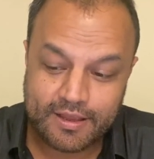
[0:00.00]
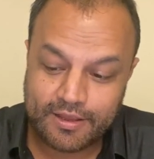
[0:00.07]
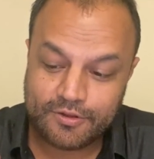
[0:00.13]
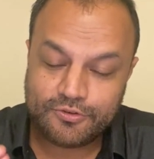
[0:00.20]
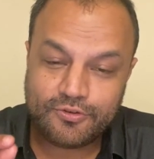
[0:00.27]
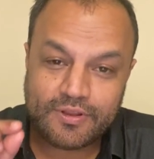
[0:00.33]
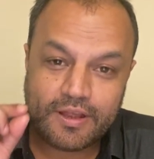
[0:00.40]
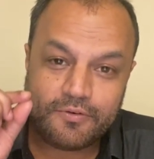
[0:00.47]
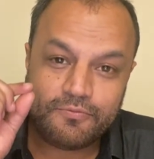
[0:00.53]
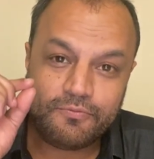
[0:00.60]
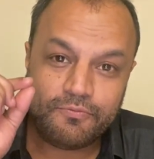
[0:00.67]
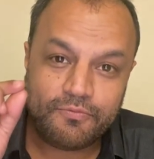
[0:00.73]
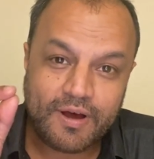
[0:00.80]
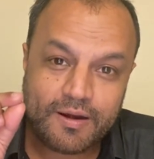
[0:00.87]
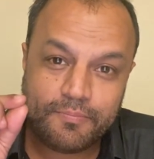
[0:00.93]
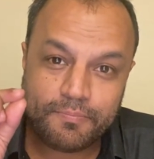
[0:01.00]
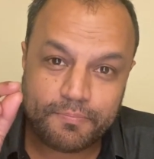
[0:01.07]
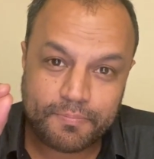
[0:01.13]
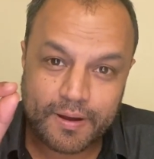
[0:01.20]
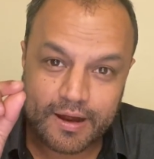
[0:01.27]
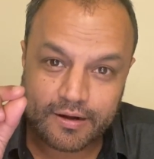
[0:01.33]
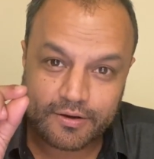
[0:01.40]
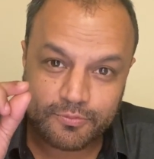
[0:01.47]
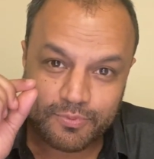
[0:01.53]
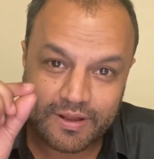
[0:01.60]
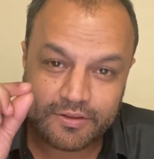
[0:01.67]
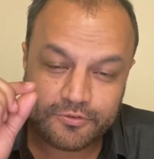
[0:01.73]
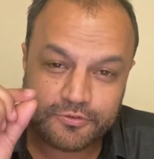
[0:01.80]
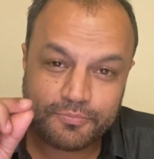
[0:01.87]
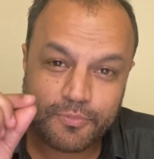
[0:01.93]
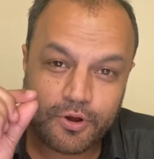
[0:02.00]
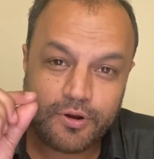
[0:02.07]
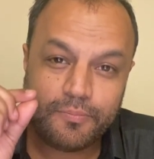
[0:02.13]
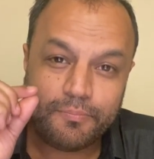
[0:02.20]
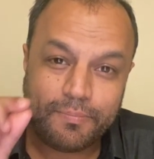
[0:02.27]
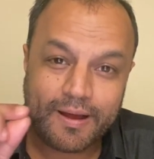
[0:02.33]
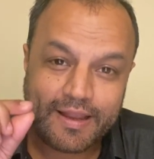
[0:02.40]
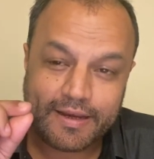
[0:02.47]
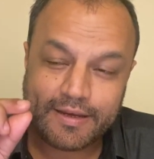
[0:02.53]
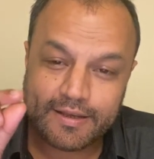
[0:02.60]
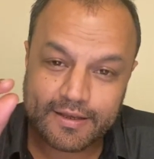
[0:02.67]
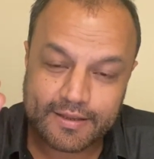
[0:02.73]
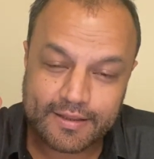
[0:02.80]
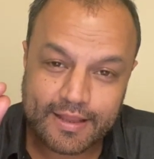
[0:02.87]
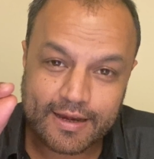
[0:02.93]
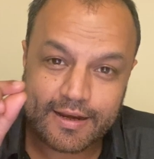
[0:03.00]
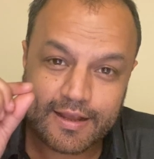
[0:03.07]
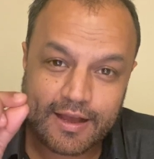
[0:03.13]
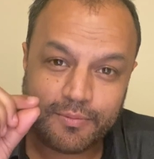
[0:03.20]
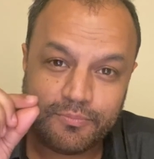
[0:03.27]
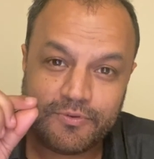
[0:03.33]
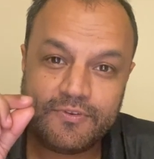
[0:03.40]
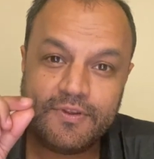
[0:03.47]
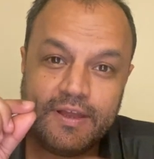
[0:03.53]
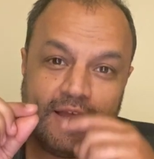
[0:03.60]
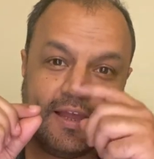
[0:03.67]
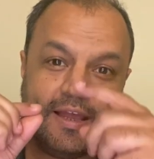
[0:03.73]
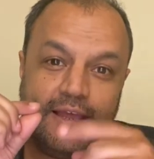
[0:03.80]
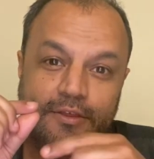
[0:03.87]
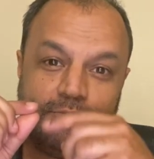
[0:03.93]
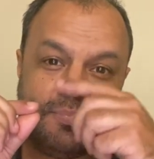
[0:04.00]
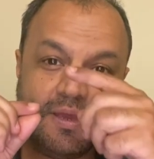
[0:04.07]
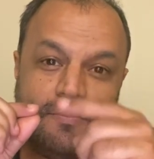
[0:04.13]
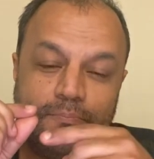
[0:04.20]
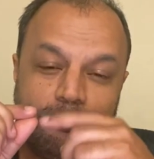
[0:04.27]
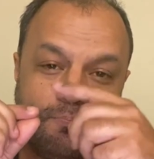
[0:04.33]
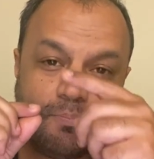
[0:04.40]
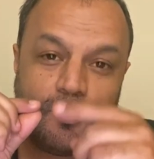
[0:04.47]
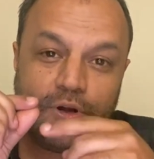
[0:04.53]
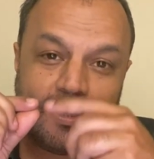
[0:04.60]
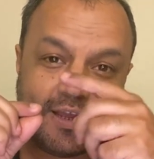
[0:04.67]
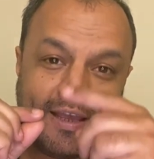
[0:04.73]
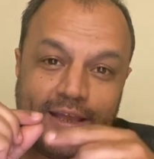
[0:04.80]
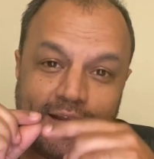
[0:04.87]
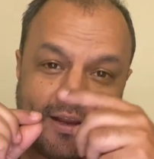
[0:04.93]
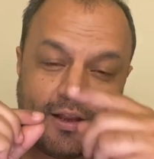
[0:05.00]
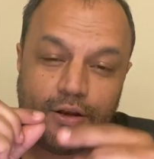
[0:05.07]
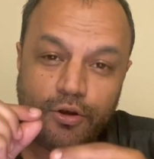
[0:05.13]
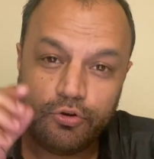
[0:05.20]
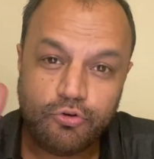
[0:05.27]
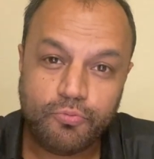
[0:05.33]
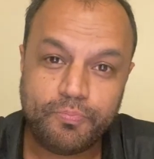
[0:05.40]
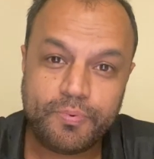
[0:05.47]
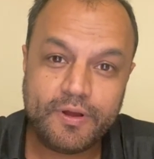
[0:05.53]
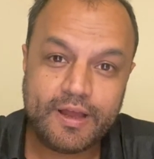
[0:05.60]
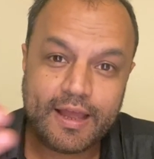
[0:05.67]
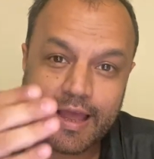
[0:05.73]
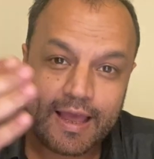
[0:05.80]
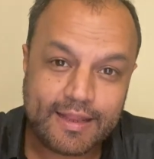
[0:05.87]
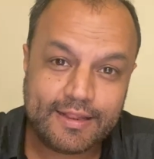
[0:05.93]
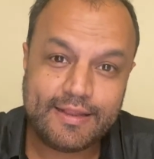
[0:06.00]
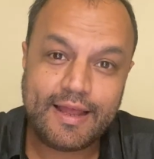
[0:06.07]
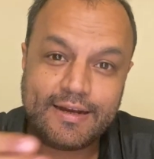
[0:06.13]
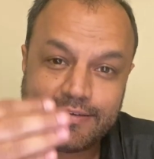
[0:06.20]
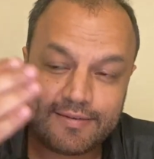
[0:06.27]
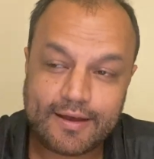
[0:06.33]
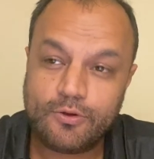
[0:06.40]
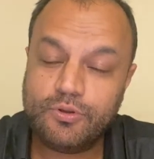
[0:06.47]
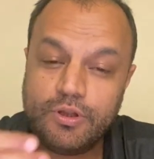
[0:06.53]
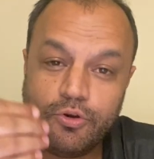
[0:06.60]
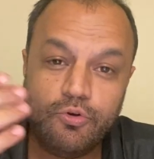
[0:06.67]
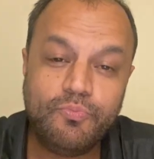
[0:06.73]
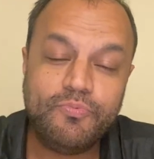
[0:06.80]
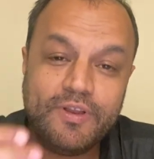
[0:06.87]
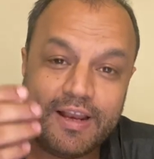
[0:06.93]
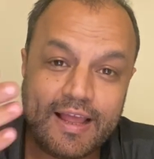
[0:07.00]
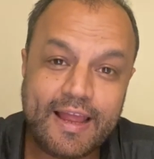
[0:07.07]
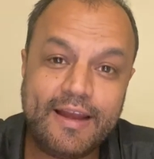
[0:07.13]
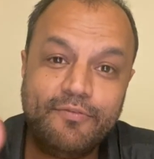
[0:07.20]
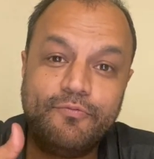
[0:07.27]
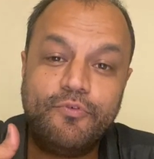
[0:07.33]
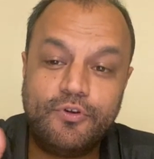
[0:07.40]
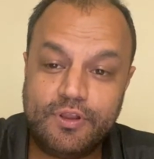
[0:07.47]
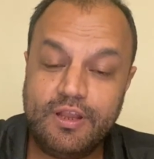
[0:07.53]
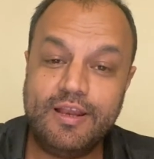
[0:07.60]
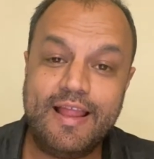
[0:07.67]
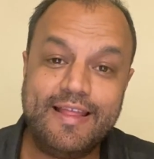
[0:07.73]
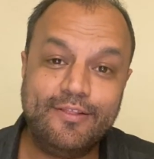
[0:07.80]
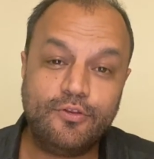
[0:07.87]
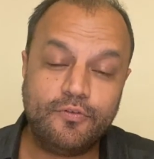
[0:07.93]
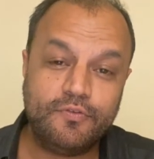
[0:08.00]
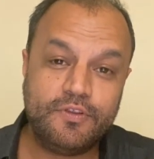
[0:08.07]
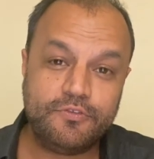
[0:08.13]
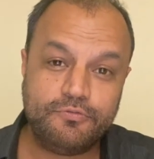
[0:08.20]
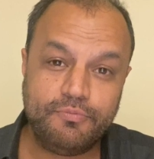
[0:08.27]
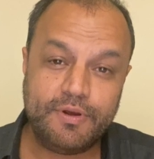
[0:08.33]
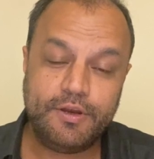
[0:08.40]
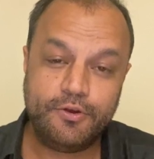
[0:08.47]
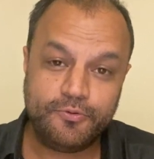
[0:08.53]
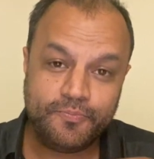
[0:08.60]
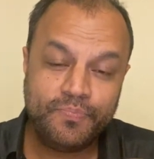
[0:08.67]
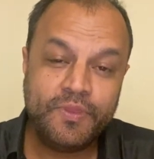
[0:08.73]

So that one part, one small byte that comes is being put in a loop. And that's how the loop will end for the length of this video.